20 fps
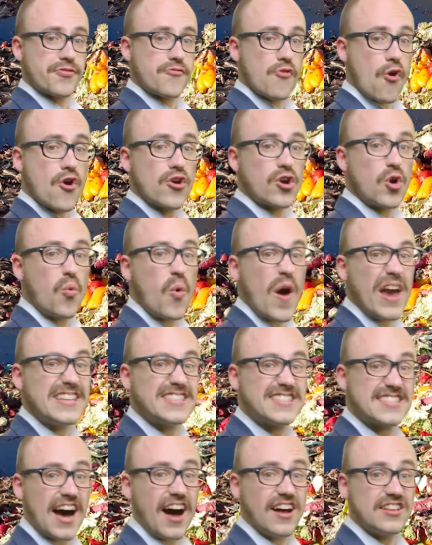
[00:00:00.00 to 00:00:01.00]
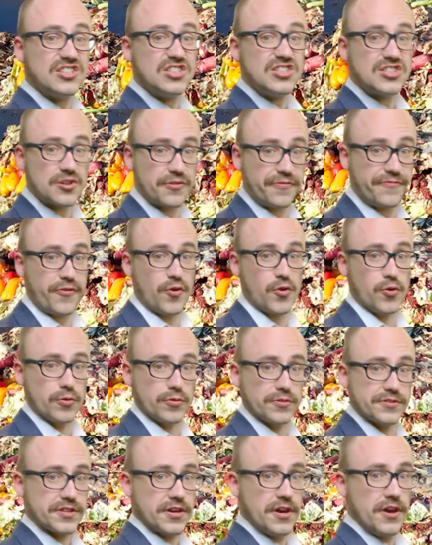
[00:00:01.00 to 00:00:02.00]
throwing away tons of
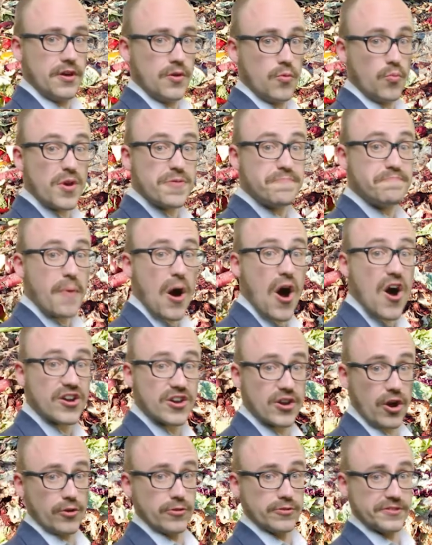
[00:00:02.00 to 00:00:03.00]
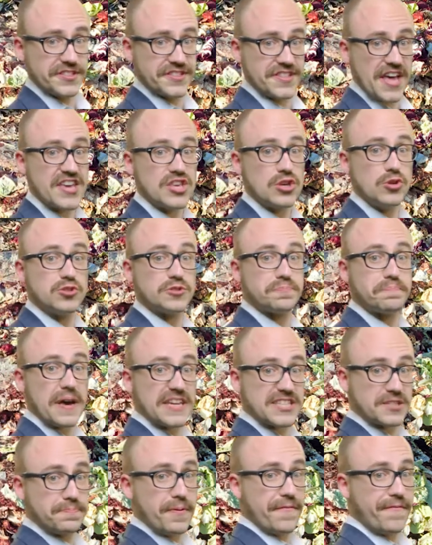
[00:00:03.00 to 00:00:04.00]
food with barcodes that use
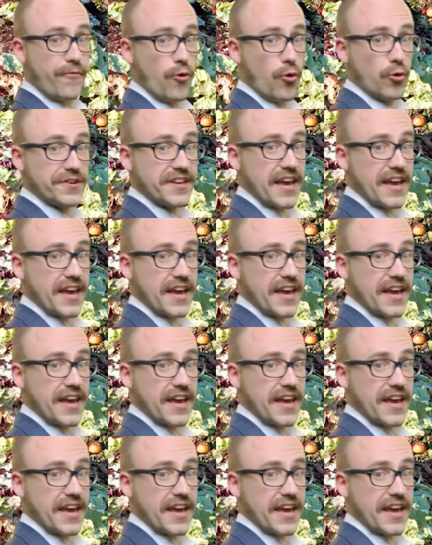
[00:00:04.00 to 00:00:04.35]
best before